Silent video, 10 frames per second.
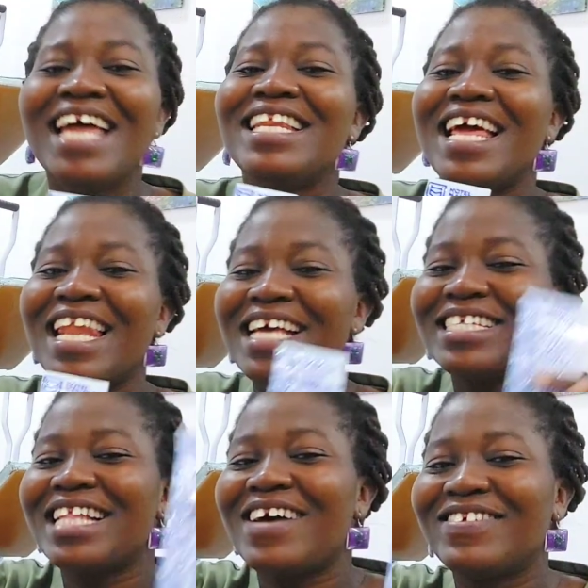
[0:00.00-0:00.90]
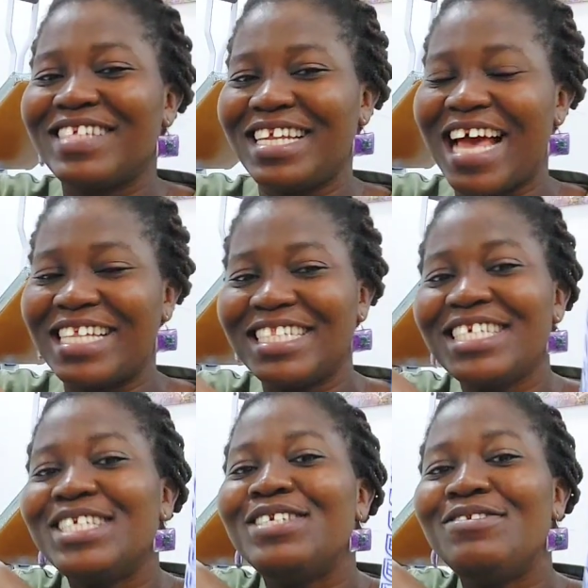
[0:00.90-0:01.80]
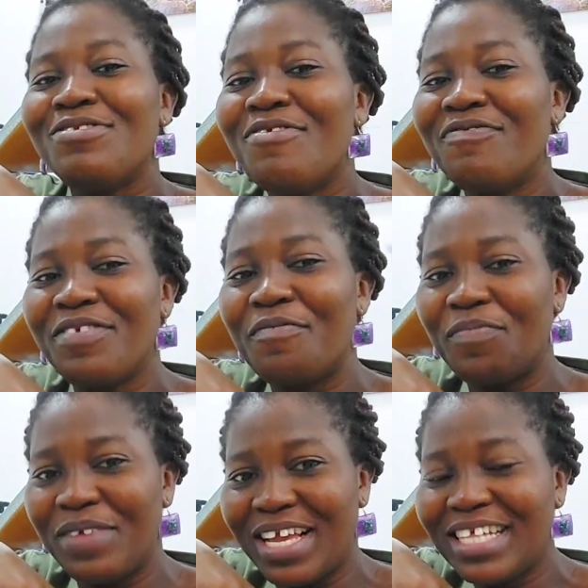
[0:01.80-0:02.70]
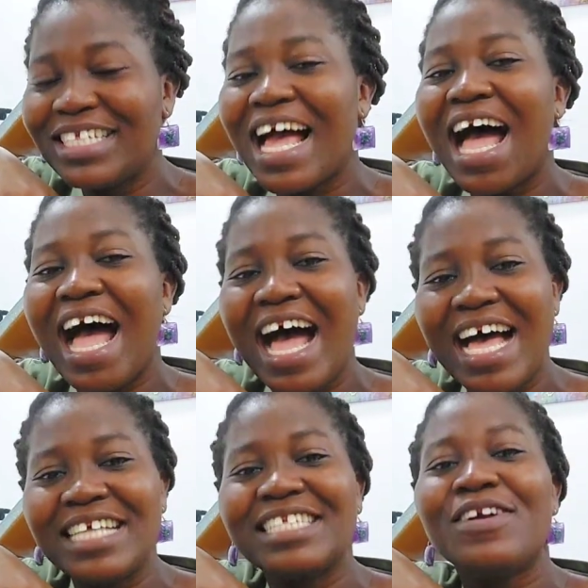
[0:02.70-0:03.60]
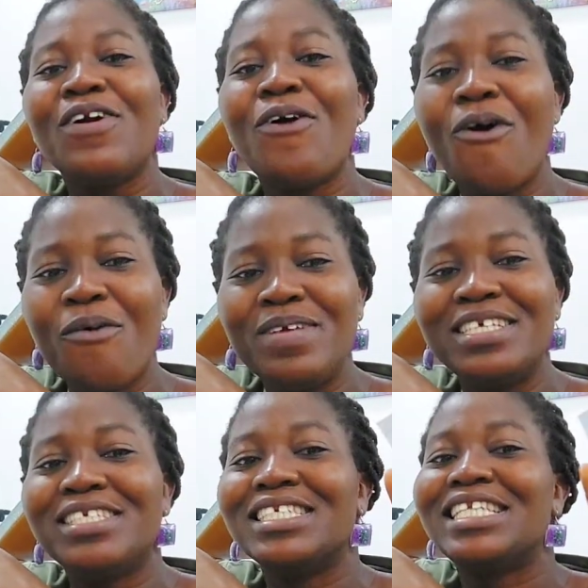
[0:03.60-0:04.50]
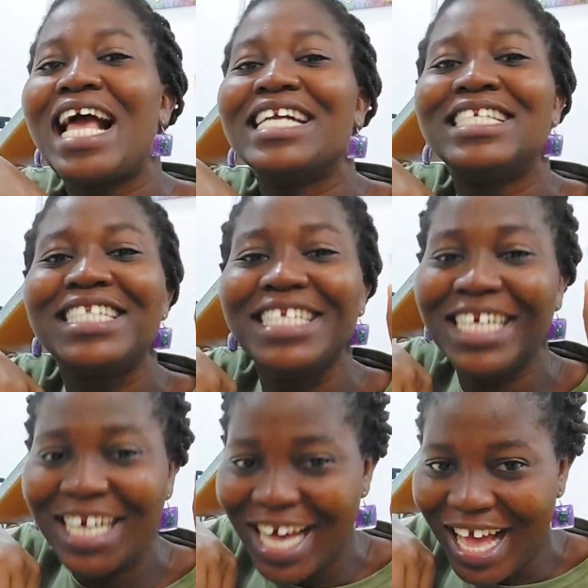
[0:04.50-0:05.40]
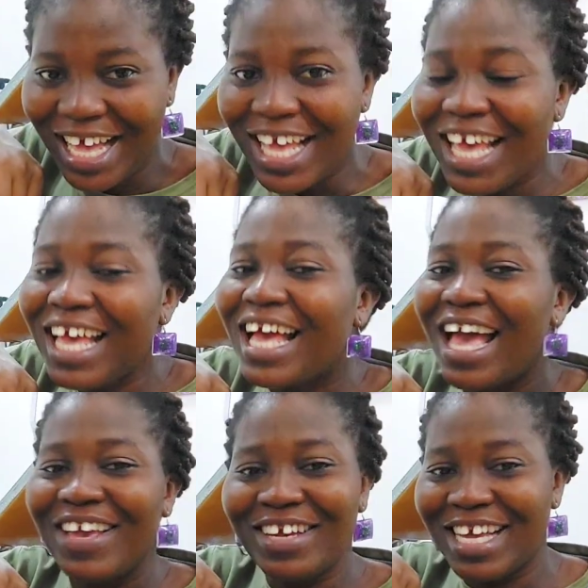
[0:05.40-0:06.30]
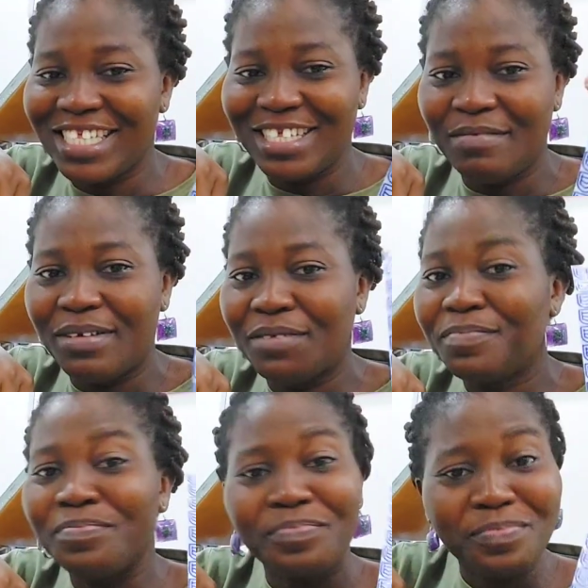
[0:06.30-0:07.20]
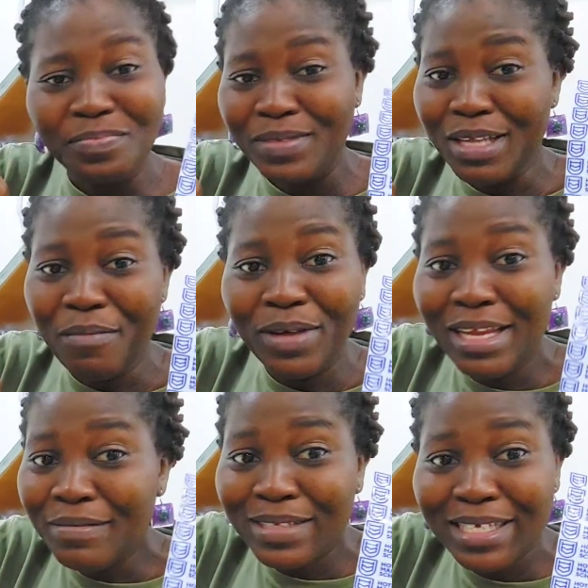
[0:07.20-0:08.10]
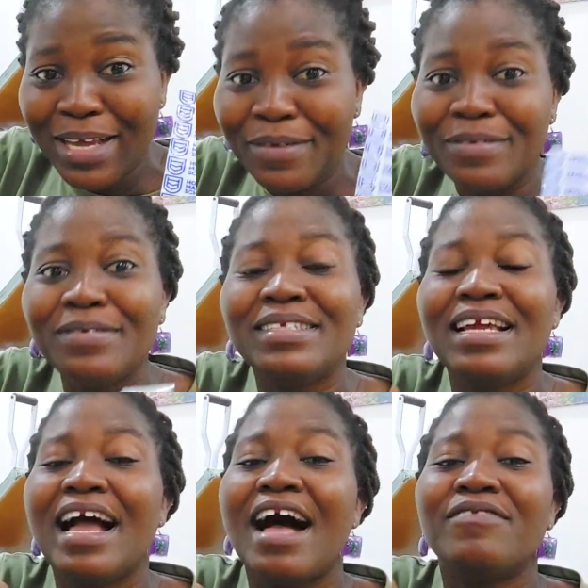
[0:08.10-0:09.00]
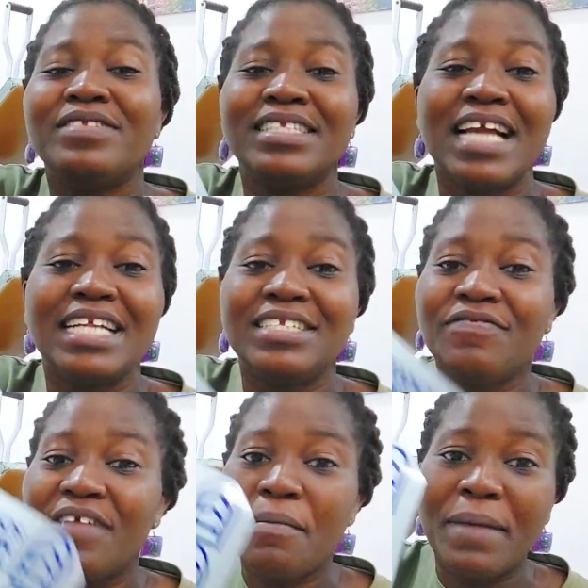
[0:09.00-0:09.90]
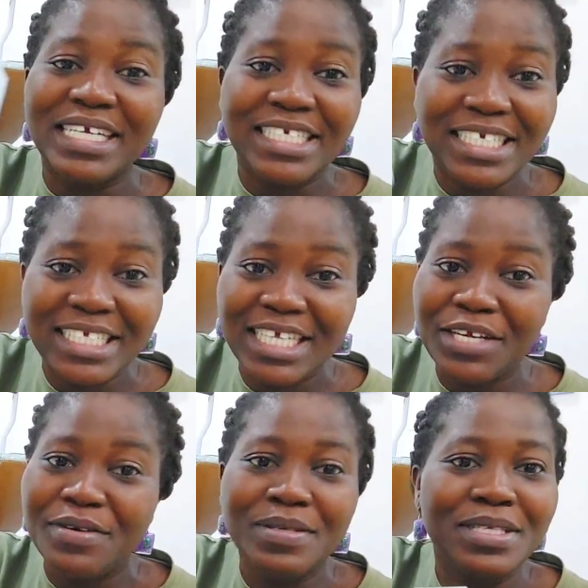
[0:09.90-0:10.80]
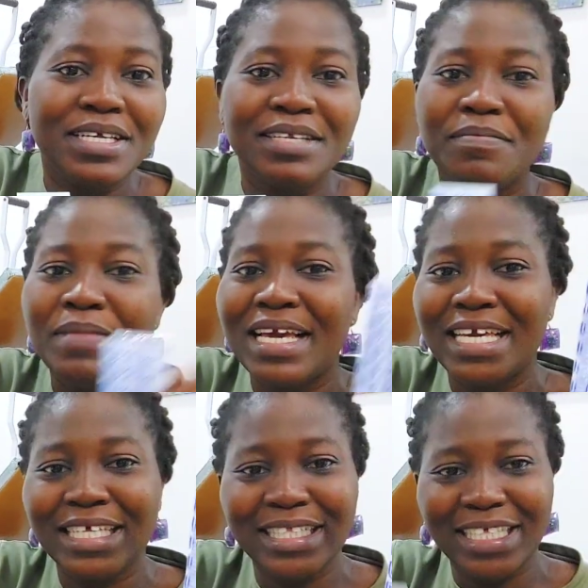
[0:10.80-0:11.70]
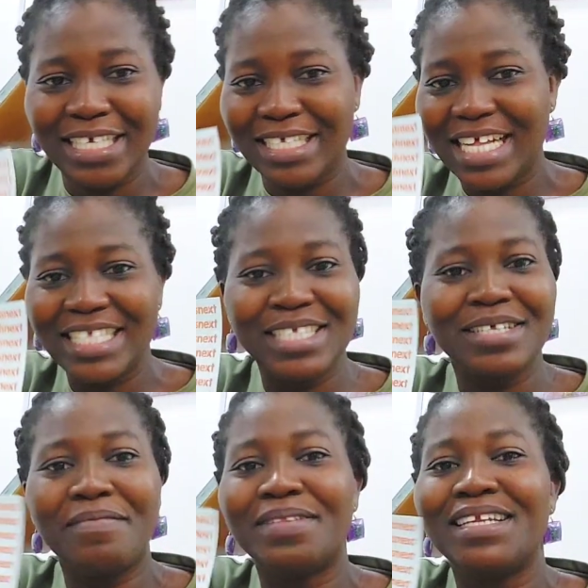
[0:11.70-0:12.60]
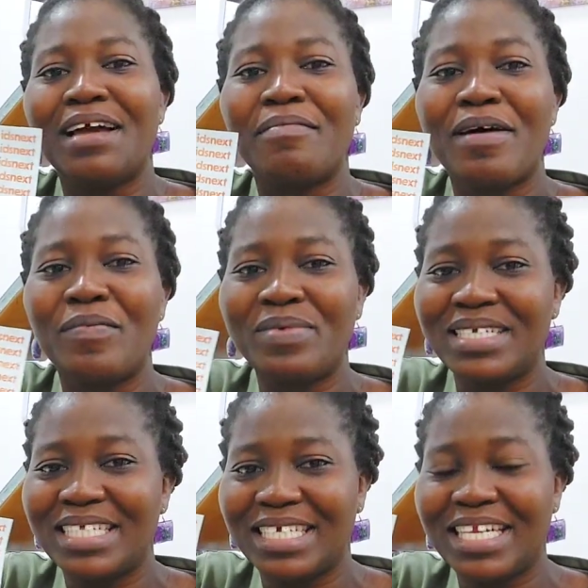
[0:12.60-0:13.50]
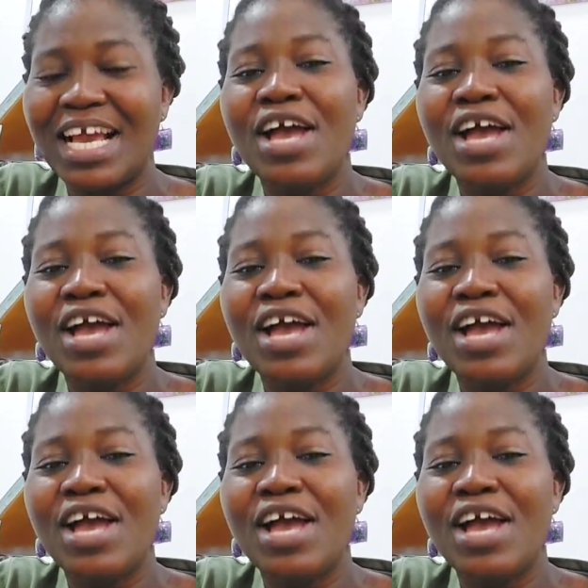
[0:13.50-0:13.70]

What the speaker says: Then let's now say that this UV print has gum. It's just like sticker. Are you getting me? But let me tell you, there are different machines they use in making this. That is something about printing.